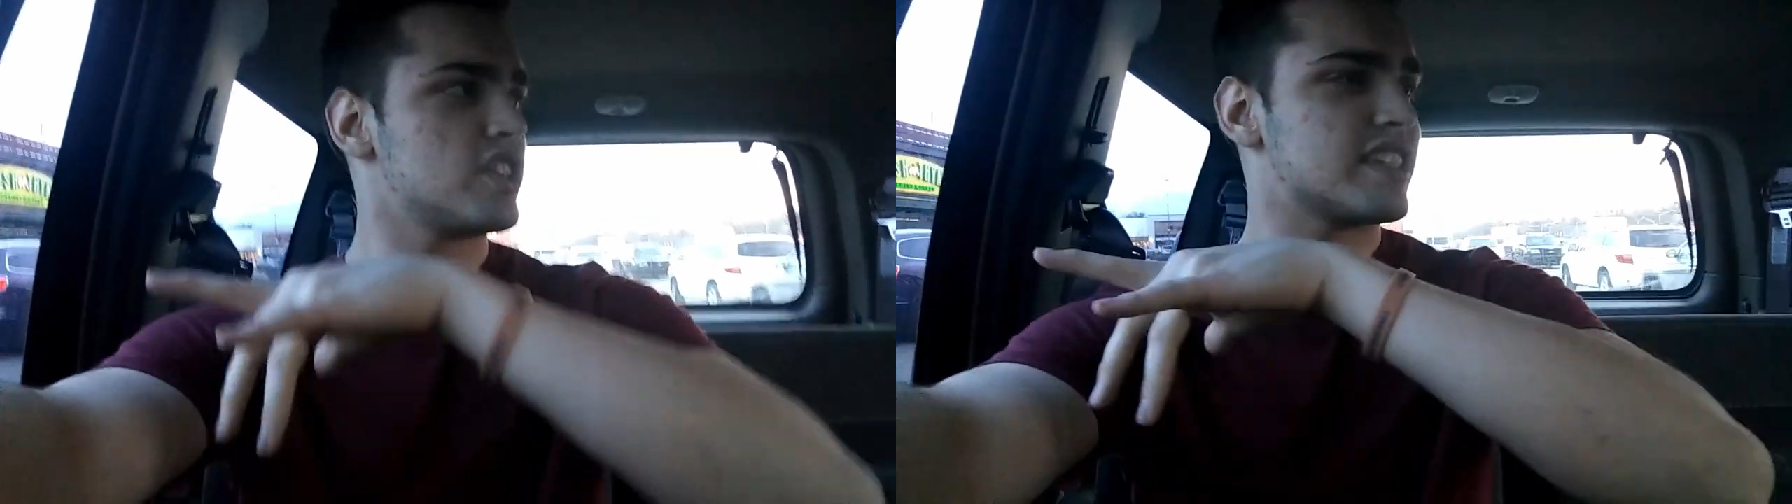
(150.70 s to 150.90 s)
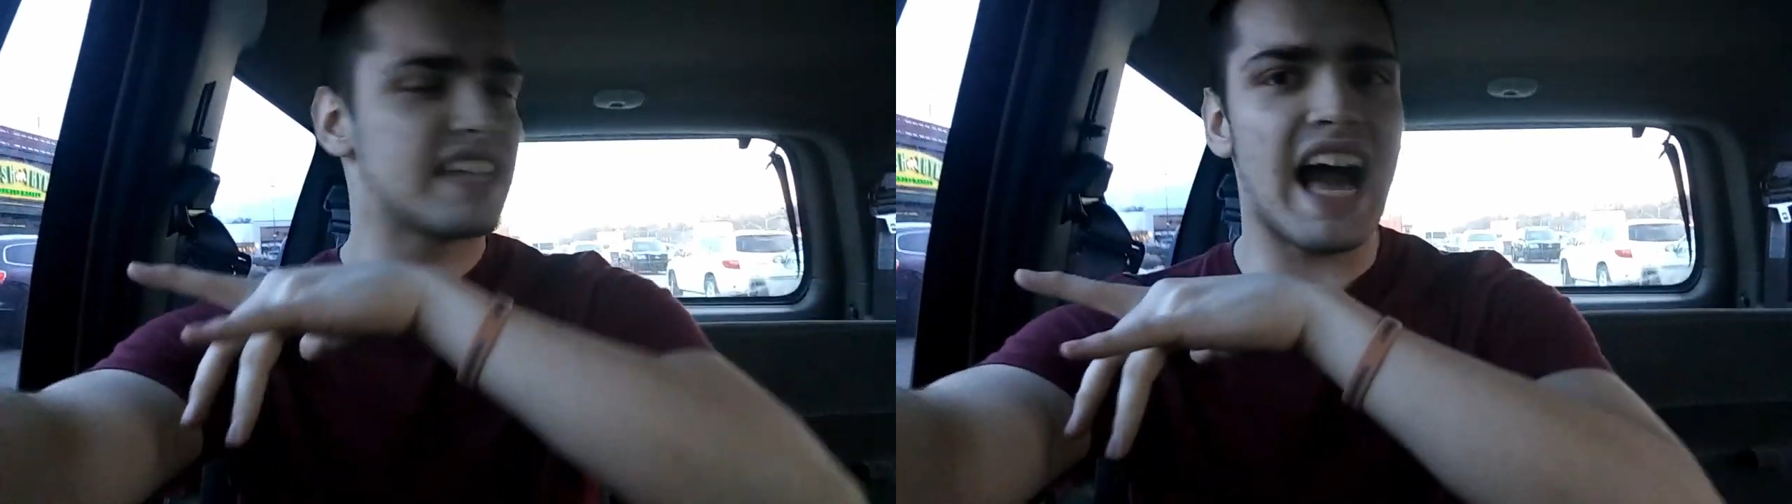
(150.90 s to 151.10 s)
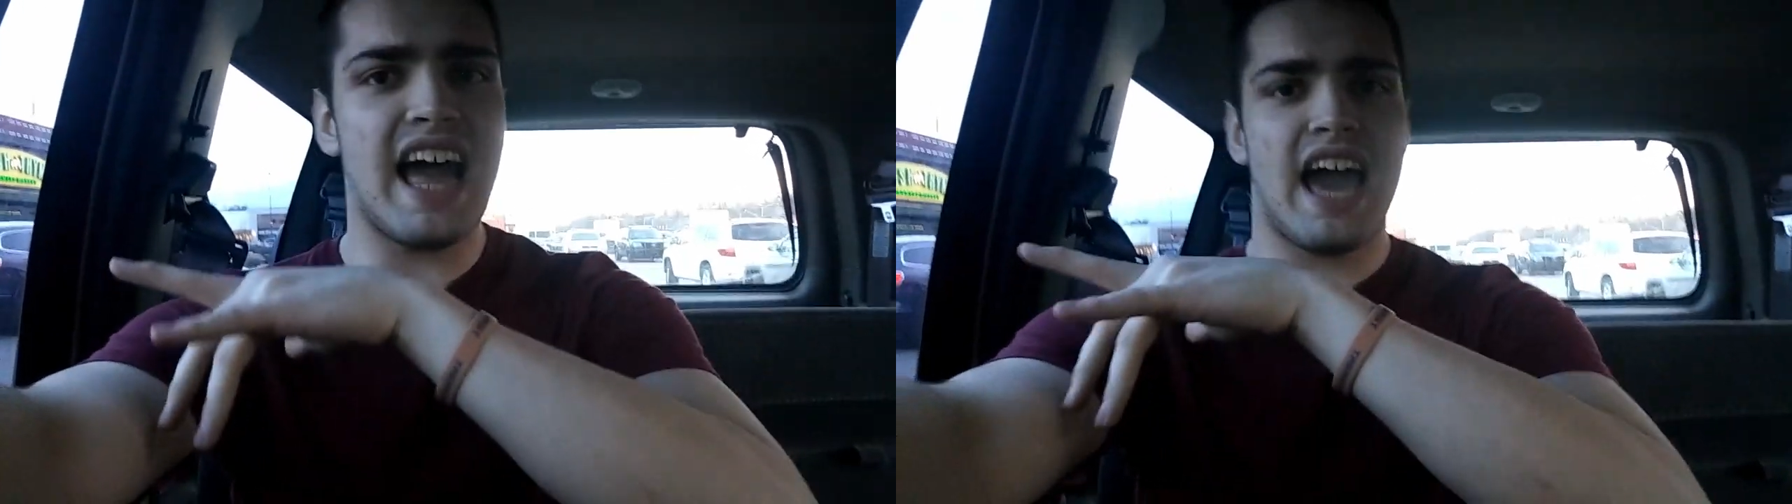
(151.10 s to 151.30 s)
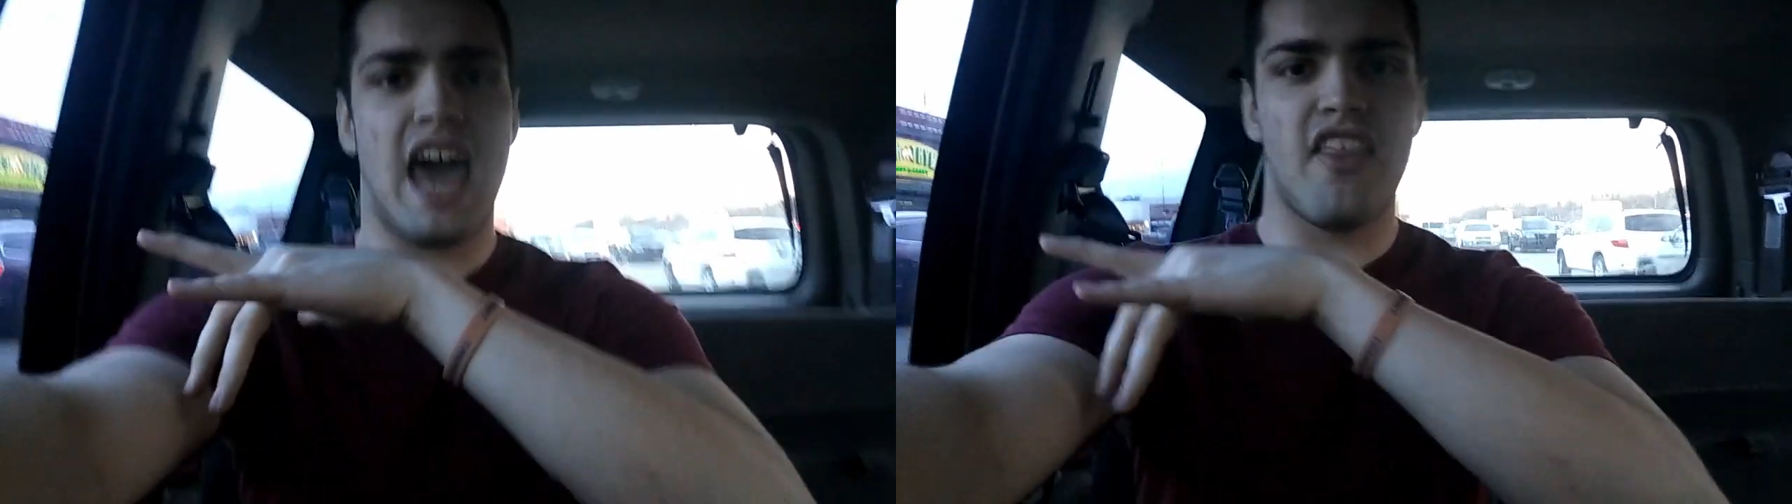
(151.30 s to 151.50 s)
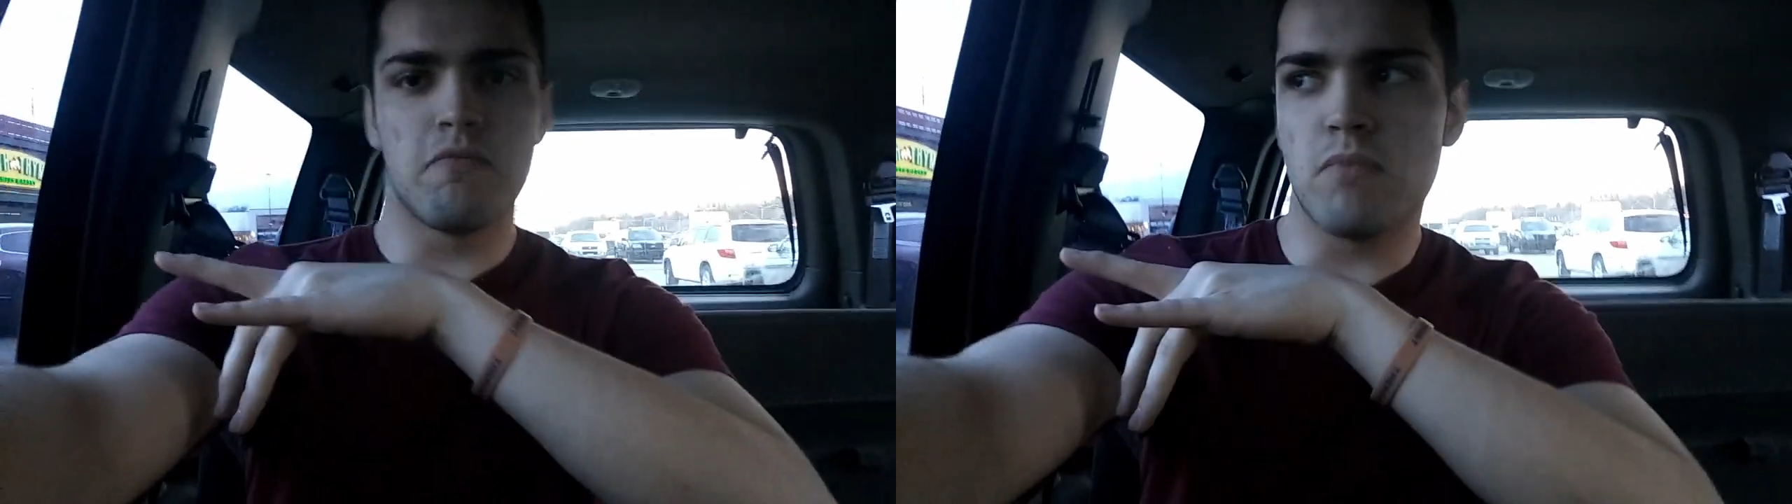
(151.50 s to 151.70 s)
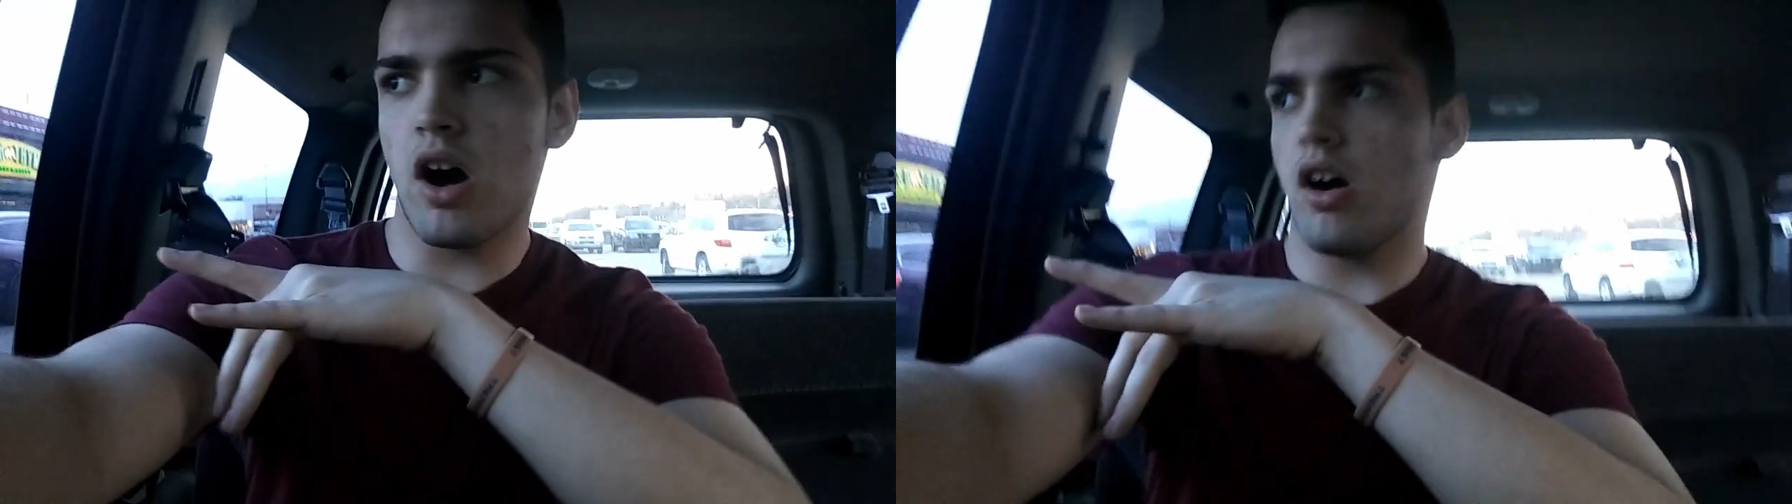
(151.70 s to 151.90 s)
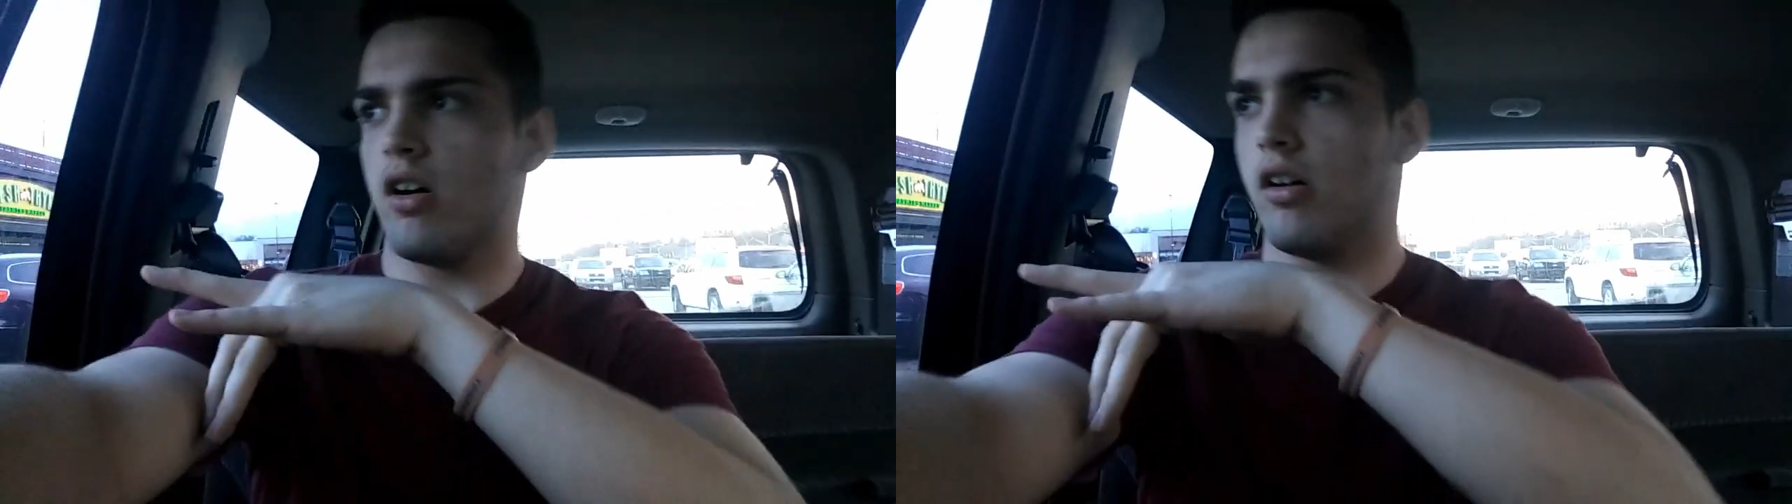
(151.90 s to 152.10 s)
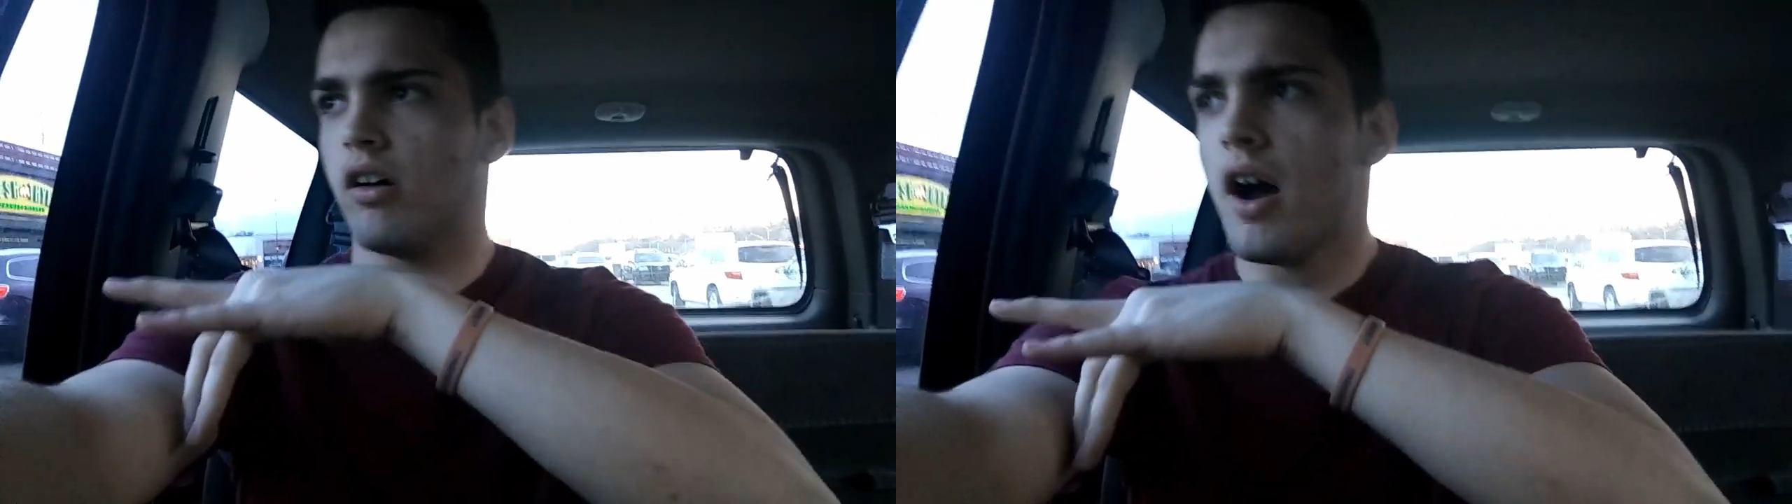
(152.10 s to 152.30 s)
just got out of the
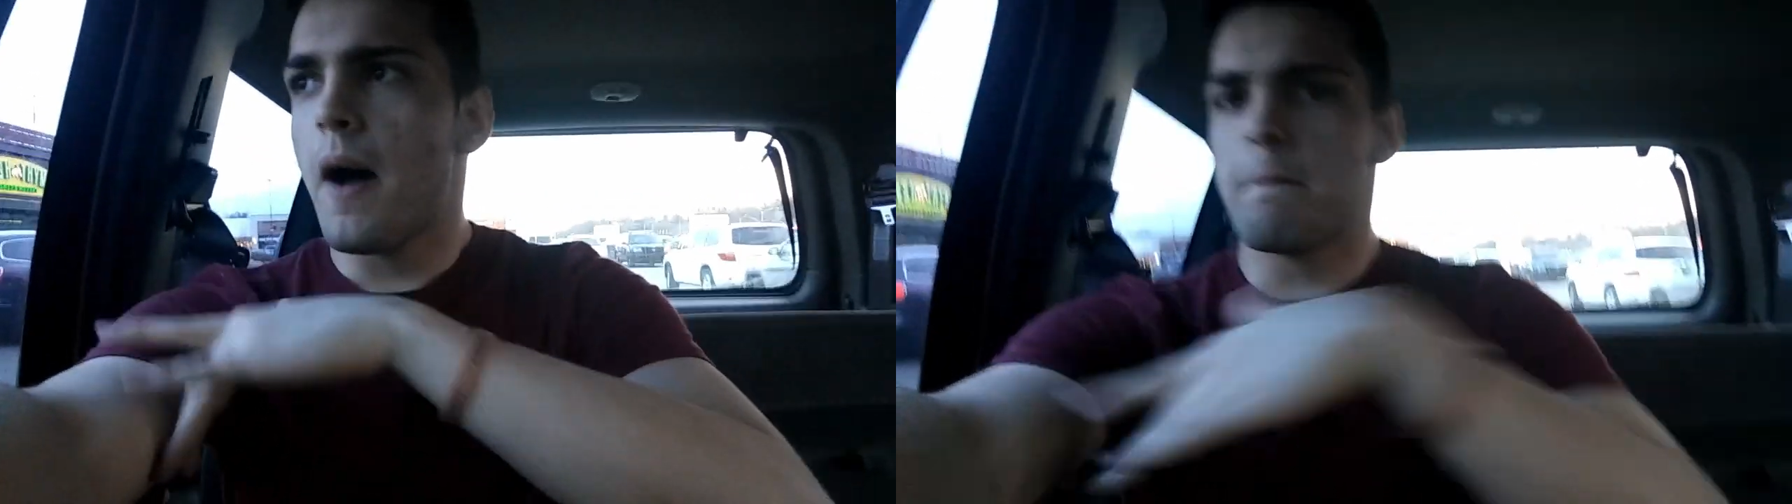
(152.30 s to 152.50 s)
mall,